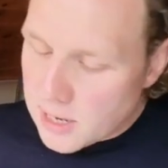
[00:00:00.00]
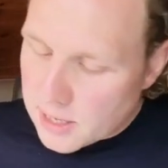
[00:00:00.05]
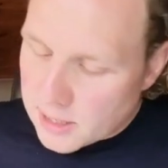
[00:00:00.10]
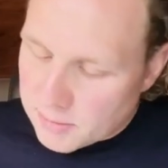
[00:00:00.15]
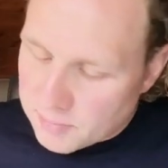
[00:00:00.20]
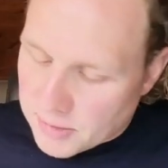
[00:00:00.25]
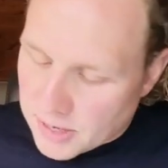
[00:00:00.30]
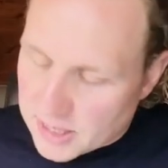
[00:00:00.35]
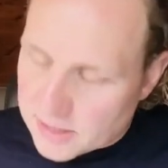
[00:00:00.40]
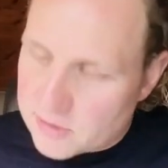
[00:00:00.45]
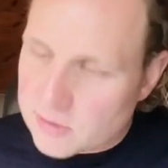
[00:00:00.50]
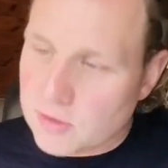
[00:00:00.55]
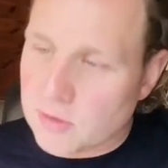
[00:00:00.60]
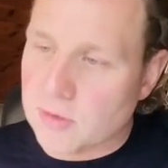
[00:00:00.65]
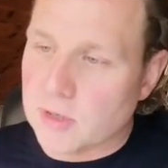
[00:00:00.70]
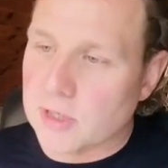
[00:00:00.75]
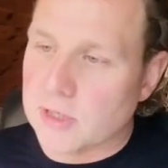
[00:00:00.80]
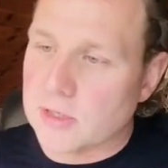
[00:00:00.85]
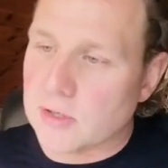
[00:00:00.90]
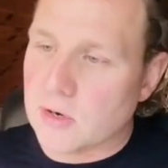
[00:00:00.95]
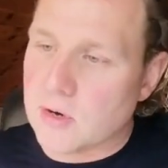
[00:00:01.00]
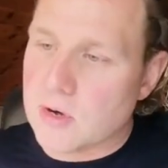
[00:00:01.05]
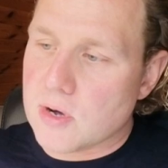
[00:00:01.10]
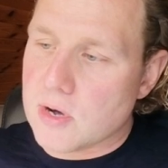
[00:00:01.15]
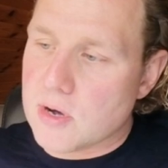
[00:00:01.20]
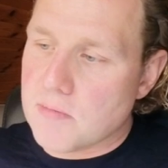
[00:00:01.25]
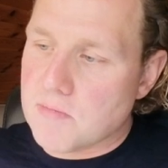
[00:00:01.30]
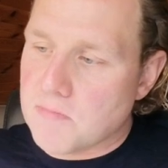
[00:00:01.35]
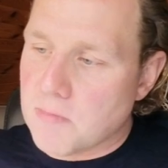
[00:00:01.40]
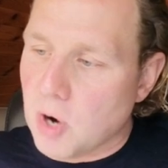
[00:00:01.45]
In backstroke, it's
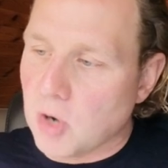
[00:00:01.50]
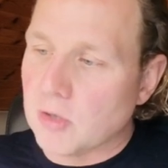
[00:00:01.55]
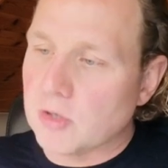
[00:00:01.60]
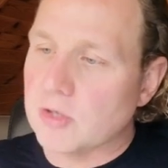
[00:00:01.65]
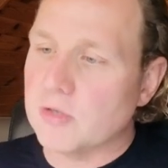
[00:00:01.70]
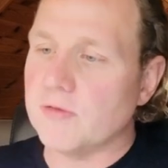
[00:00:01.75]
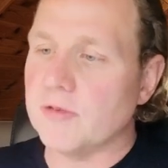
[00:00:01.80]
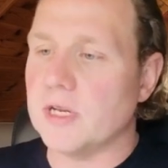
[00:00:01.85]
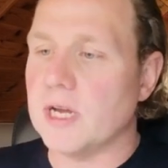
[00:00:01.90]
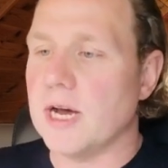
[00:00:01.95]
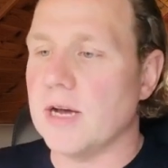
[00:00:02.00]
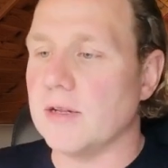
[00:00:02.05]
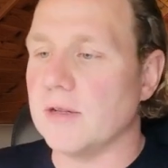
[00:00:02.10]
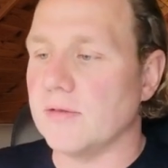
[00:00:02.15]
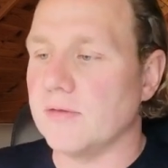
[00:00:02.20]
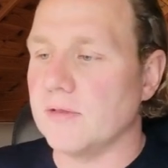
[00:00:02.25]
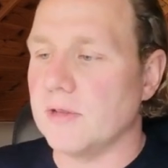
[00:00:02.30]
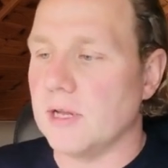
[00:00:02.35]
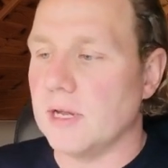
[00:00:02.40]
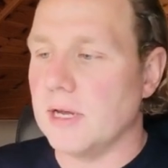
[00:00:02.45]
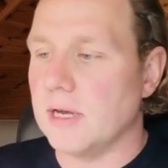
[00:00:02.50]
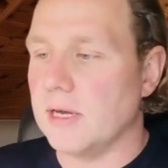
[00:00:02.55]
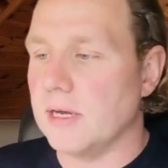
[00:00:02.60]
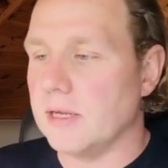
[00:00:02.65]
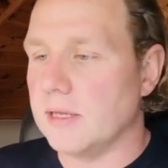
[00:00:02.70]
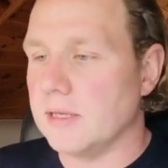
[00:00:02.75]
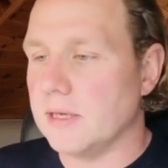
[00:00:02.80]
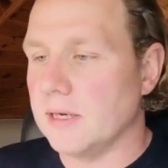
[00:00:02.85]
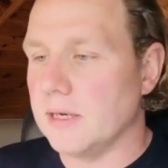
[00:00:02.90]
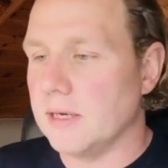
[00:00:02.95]
most of it out of
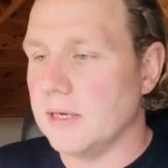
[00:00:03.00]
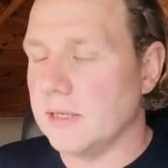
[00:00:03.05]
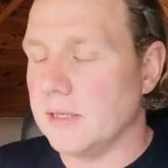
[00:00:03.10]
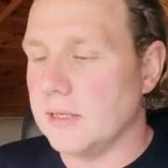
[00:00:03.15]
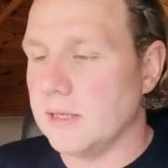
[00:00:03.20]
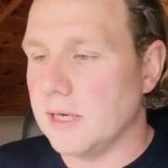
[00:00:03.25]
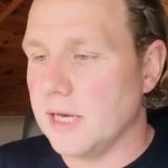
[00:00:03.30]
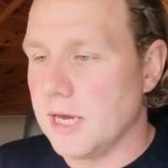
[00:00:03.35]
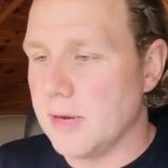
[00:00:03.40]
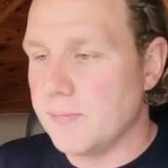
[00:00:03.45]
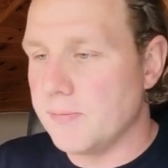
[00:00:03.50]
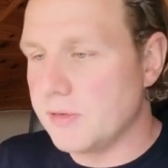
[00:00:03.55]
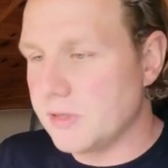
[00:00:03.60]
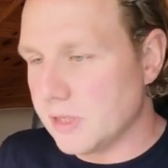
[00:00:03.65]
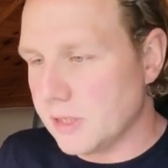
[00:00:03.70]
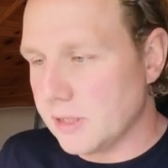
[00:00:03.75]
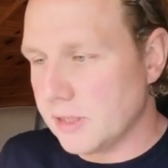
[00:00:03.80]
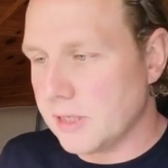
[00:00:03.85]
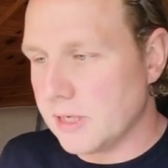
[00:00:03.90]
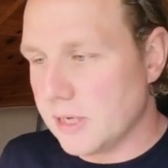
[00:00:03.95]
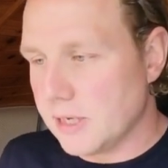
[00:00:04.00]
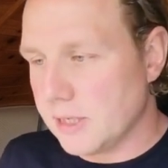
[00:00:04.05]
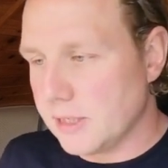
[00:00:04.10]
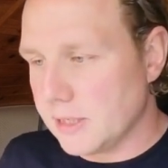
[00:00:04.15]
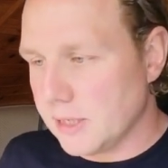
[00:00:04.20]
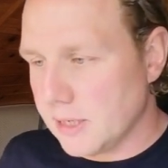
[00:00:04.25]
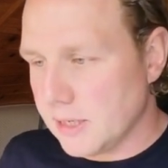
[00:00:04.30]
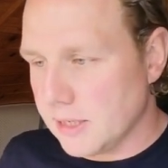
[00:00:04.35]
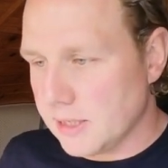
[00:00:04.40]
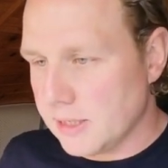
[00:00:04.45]
the, the, the hips and the,
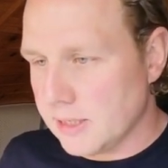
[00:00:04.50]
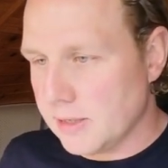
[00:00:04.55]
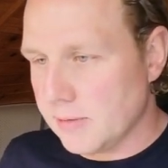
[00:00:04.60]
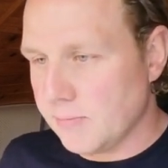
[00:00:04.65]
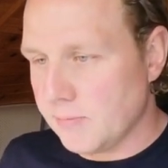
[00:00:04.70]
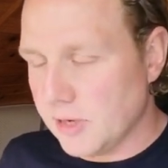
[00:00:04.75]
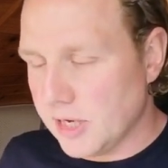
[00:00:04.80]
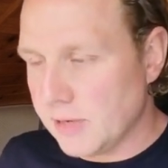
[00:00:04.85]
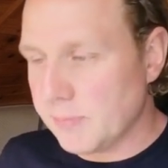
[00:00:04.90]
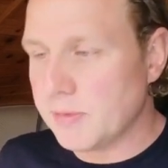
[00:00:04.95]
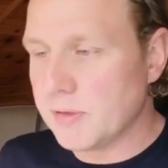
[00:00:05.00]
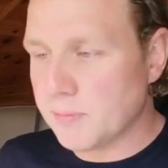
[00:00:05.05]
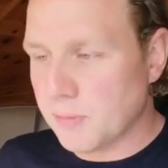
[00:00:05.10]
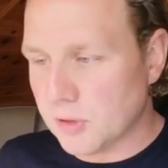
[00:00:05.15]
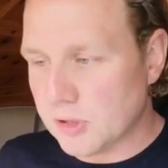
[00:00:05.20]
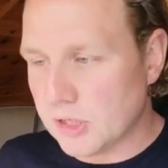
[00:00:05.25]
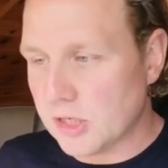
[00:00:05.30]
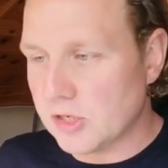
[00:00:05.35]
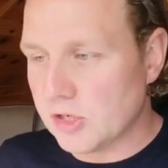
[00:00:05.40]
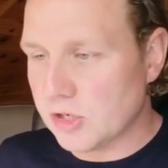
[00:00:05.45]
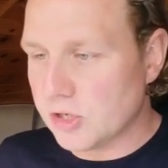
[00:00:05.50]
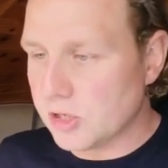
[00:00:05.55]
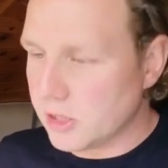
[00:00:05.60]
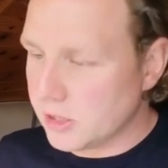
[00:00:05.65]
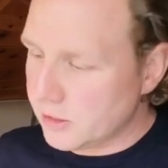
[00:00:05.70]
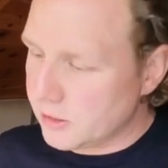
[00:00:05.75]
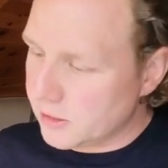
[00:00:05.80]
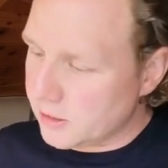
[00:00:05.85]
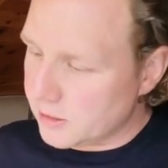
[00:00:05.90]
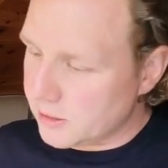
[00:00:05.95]
the, the lips position
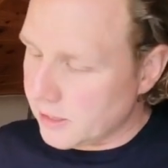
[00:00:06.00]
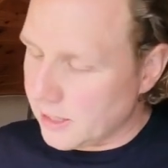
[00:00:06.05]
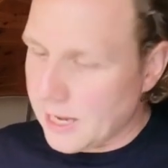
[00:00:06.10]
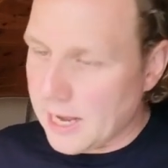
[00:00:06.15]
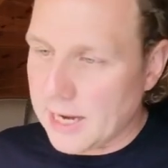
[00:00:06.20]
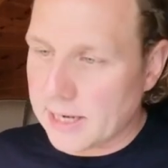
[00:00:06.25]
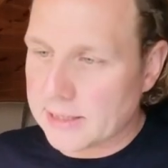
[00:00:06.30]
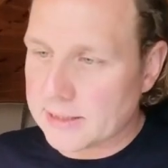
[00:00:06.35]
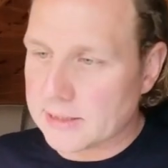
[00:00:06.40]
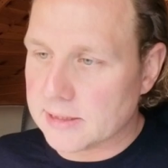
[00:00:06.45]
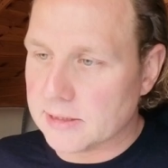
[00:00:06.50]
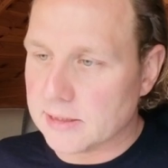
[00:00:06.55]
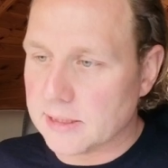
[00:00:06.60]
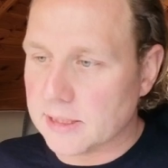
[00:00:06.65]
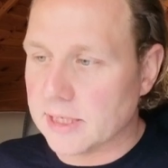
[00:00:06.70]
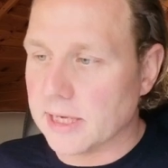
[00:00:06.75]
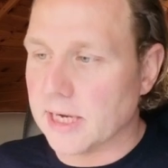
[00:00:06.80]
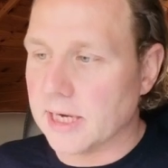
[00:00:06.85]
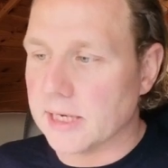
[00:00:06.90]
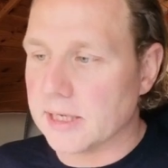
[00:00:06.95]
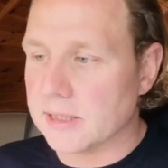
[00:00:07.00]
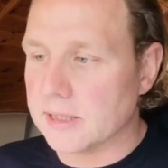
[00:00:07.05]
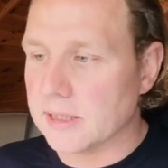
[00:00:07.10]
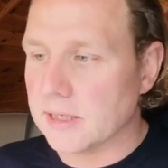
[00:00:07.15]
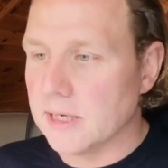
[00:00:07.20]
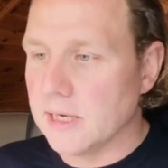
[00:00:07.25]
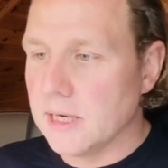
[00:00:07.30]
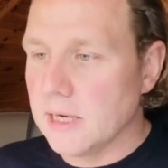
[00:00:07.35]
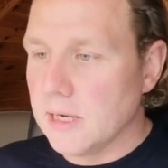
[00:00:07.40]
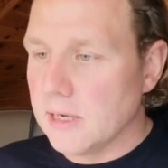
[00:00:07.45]
and the, the legs and the kicks